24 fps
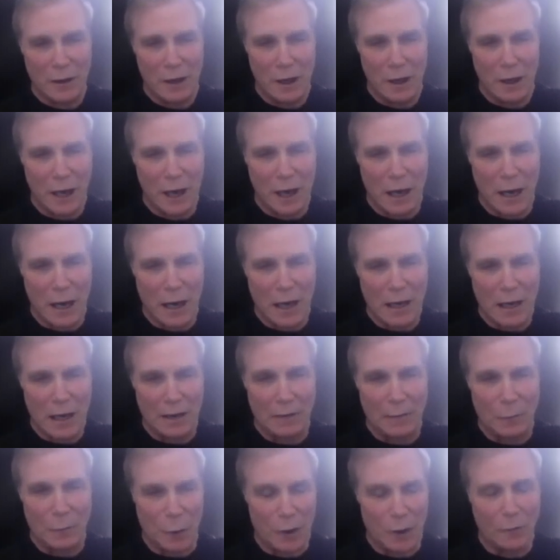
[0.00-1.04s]
uh,
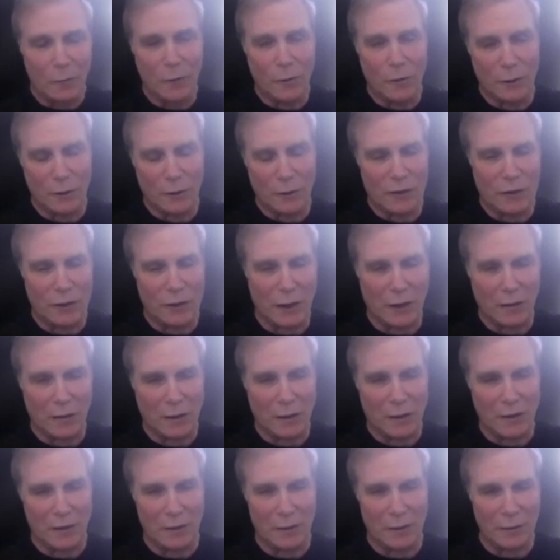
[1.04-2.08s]
in one real estate
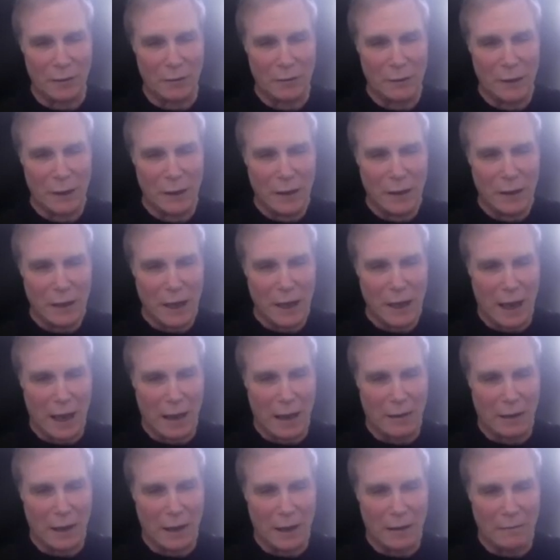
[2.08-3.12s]
deal.
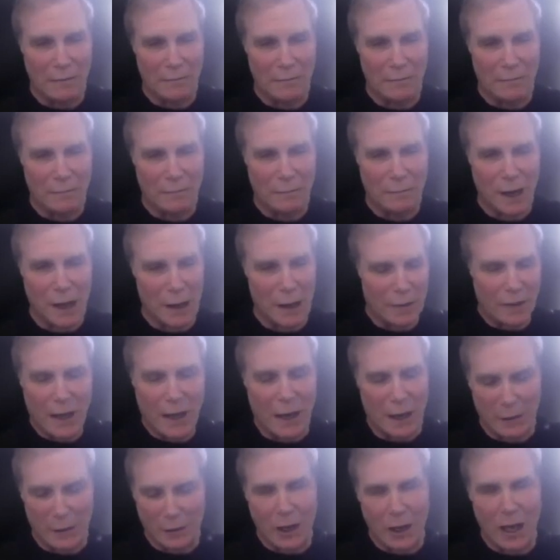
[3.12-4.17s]
And then I, then I
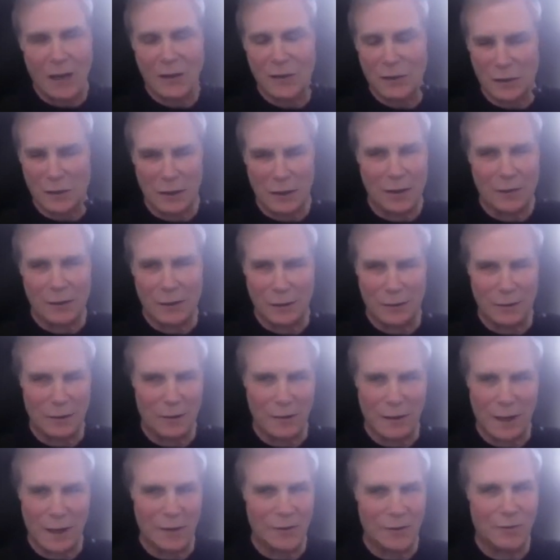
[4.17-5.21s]
lost it. I think the
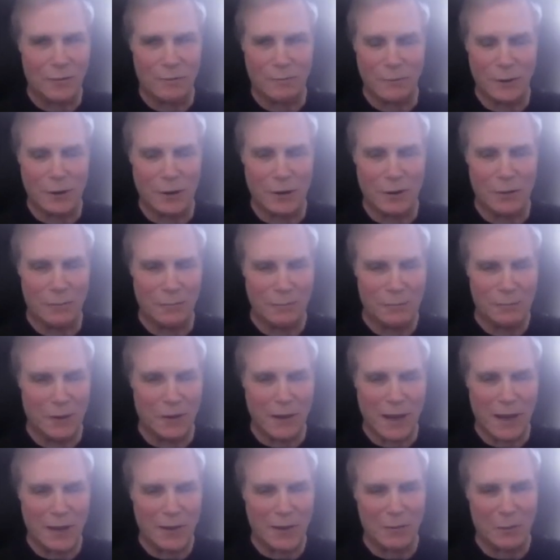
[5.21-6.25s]
next, you know, the
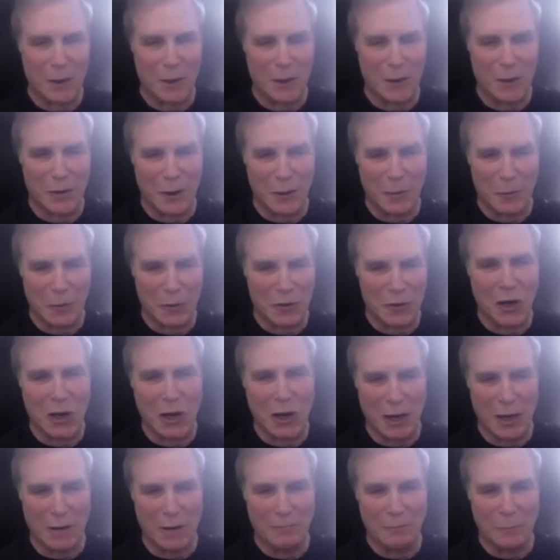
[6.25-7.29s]
next month that was
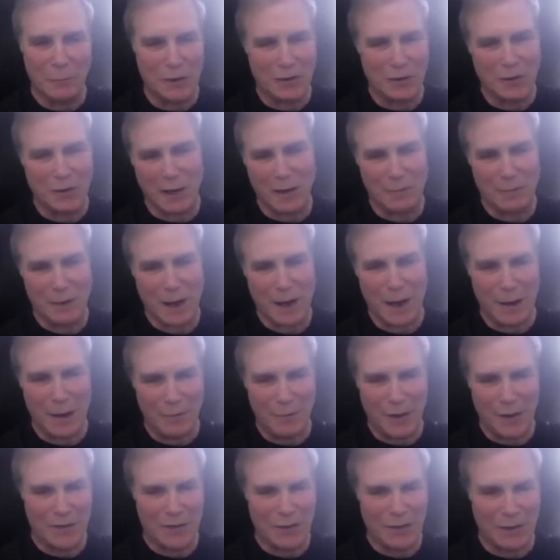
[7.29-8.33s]
gone because I, wow. I,
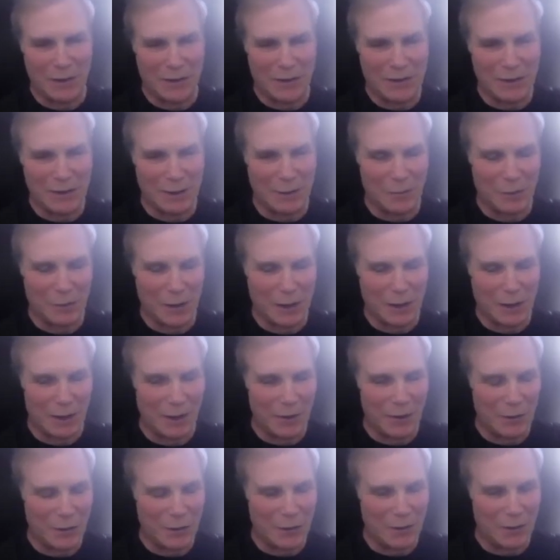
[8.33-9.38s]
invested in something
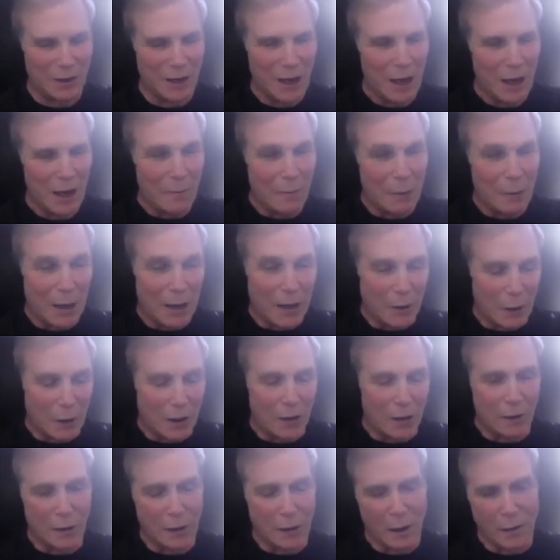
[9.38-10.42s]
else. And but in
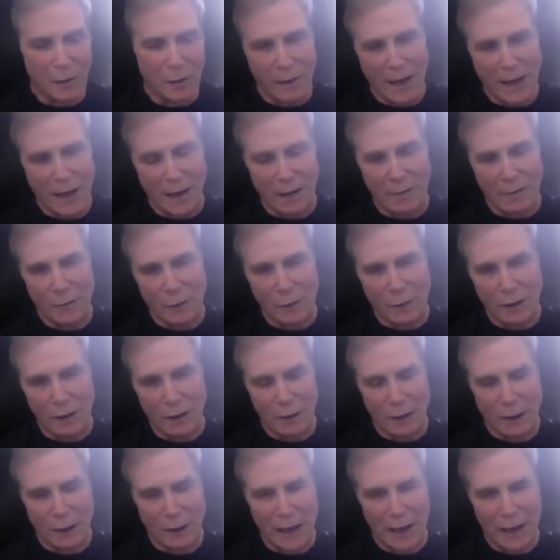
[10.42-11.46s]
all in all, I had a very
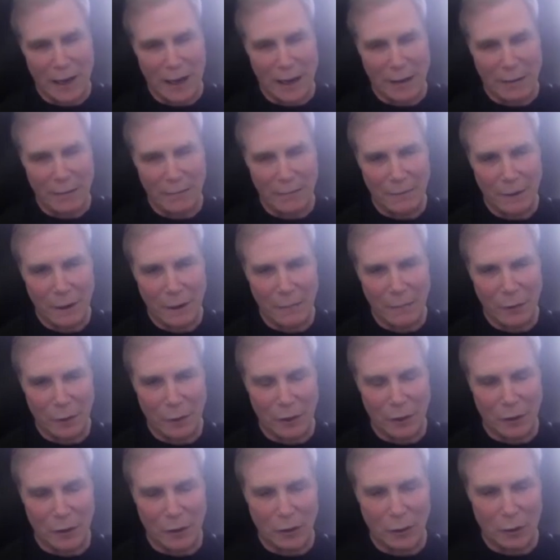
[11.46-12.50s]
I had a very
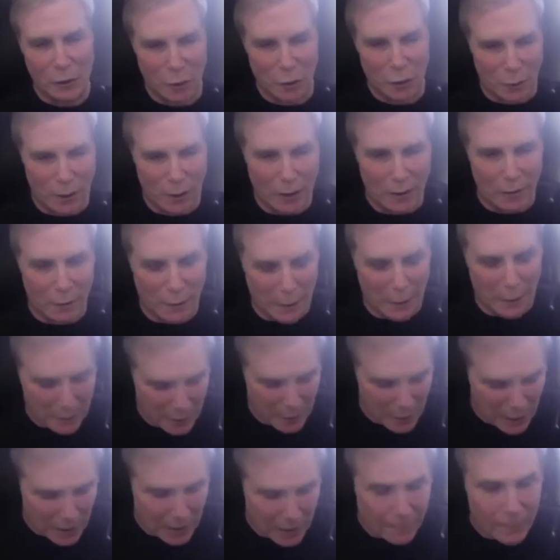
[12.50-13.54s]
good career in
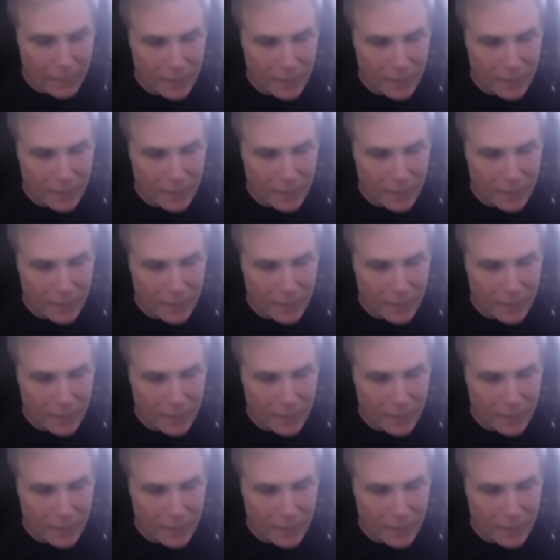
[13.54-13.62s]
uh,